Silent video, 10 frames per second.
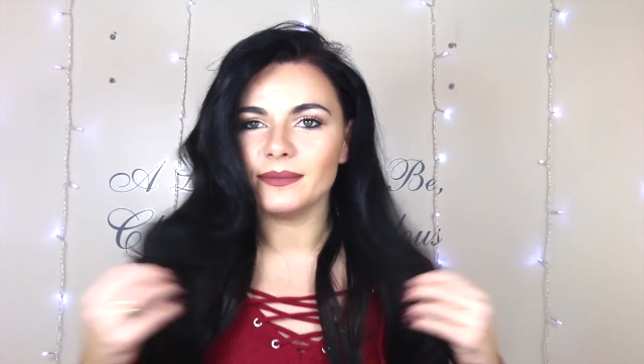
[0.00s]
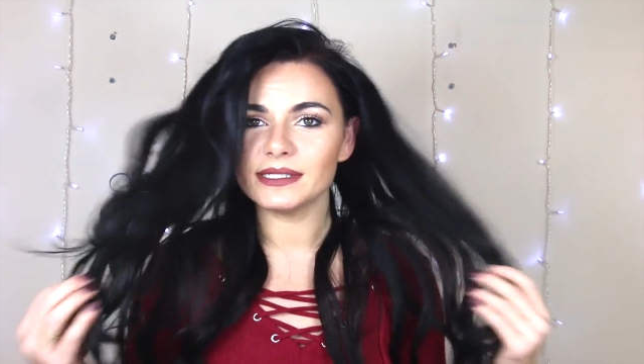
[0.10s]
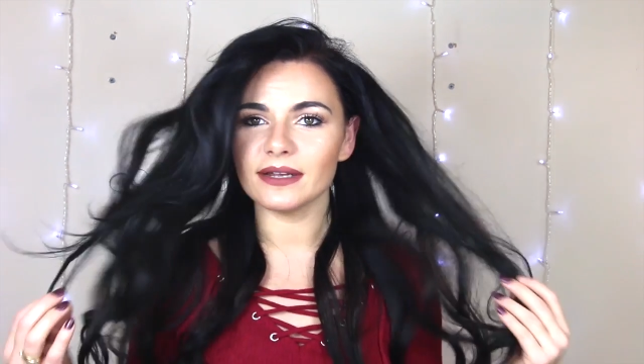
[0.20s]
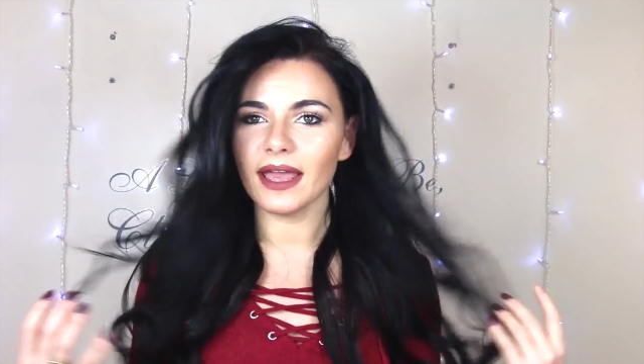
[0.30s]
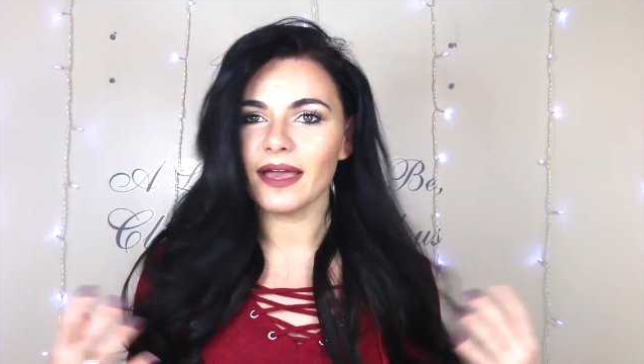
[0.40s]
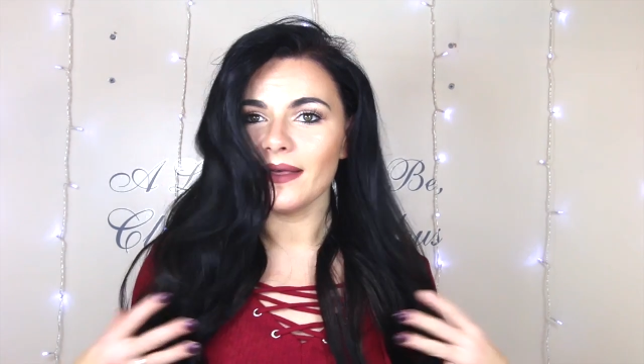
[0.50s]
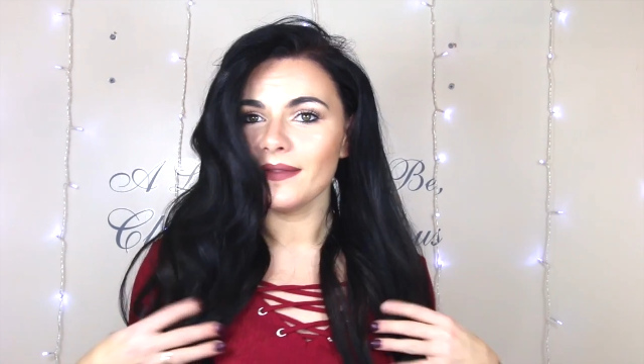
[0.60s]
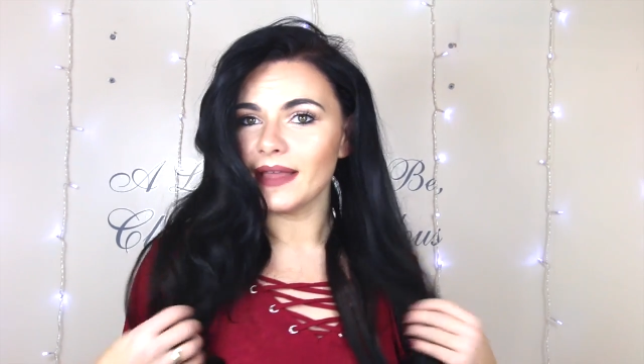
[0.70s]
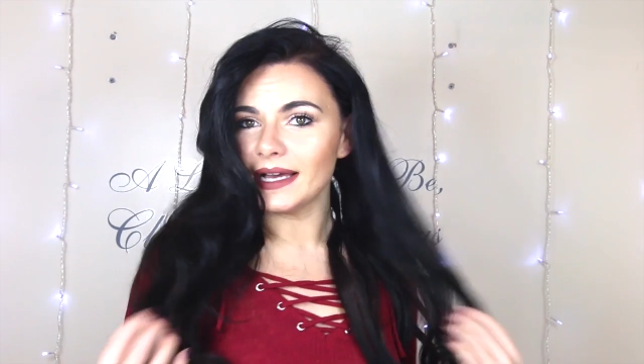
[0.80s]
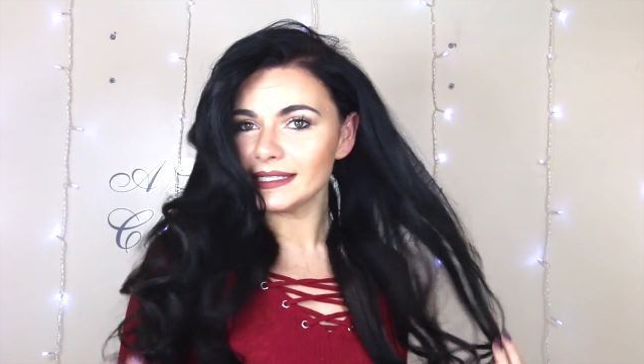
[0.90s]
So yeah,
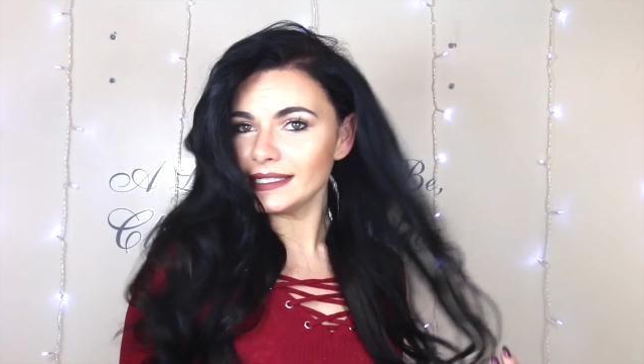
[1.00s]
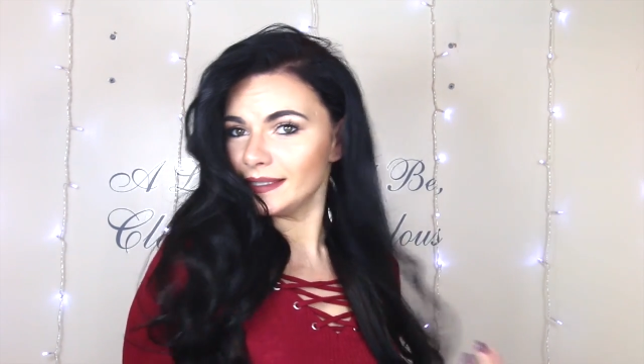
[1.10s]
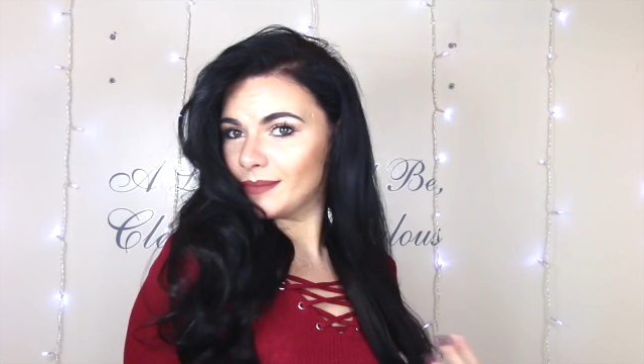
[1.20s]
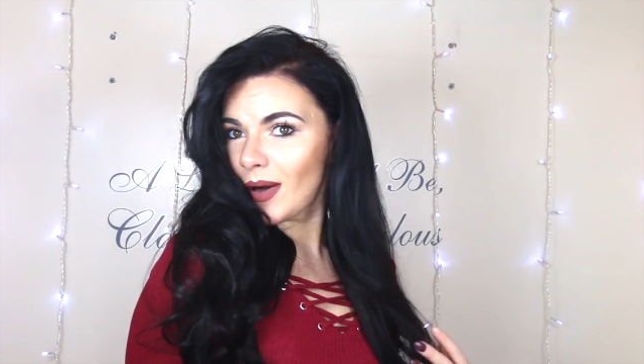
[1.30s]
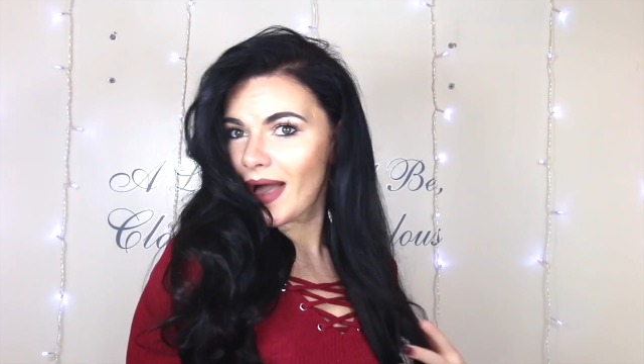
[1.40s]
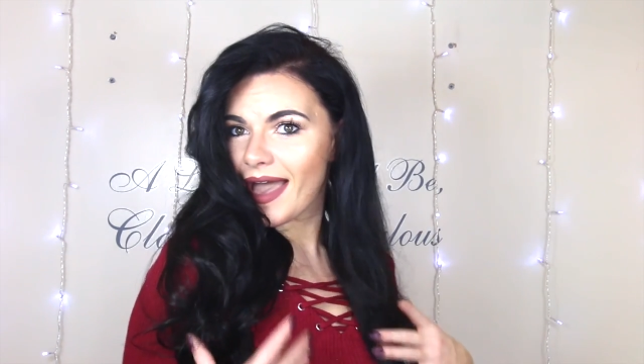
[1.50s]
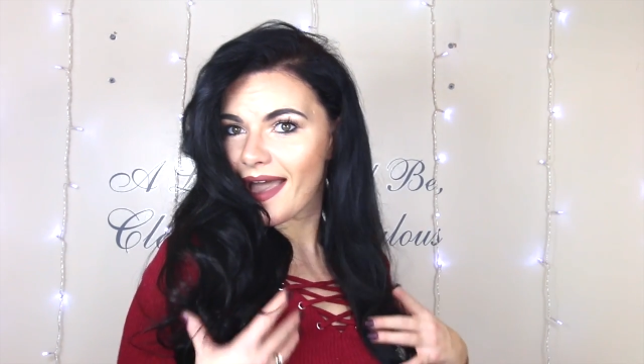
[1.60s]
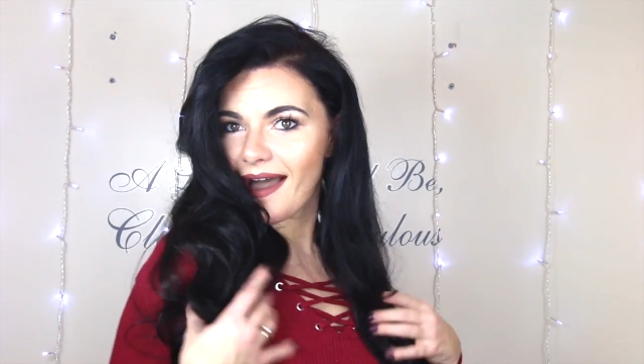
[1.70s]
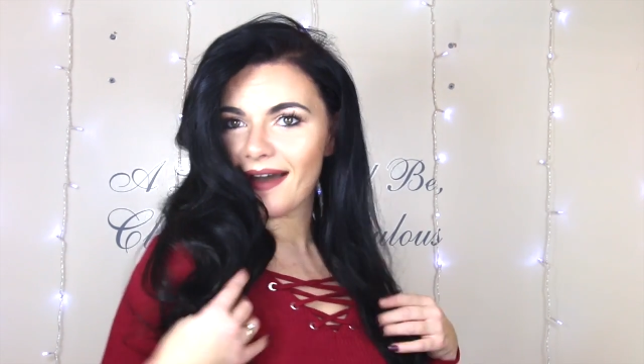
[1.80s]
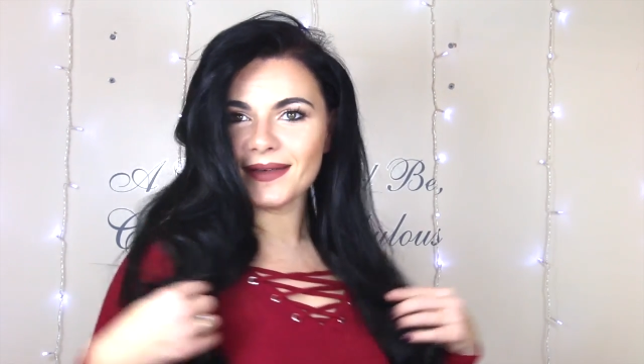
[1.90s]
that is my
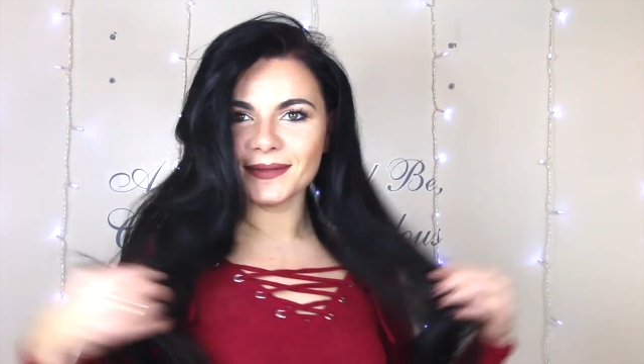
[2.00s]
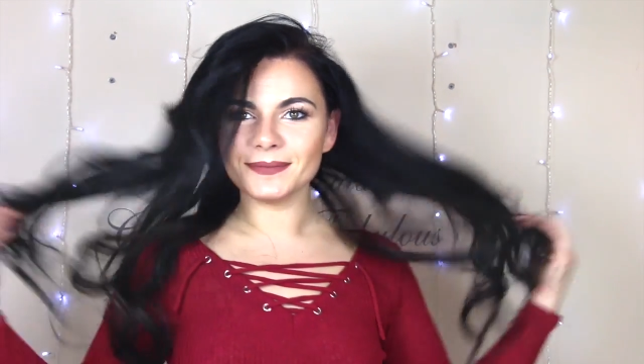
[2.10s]
hair.